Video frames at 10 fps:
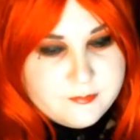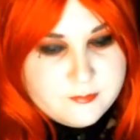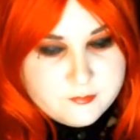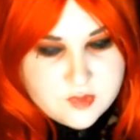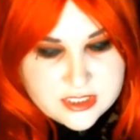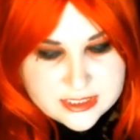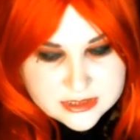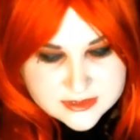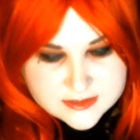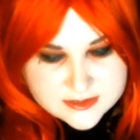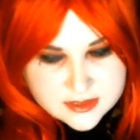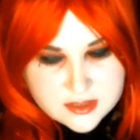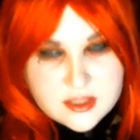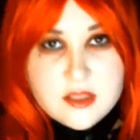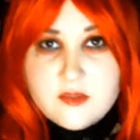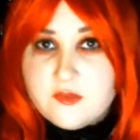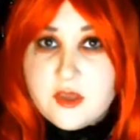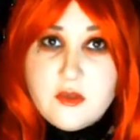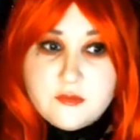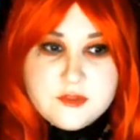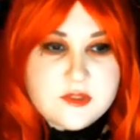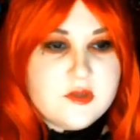What next? The gold.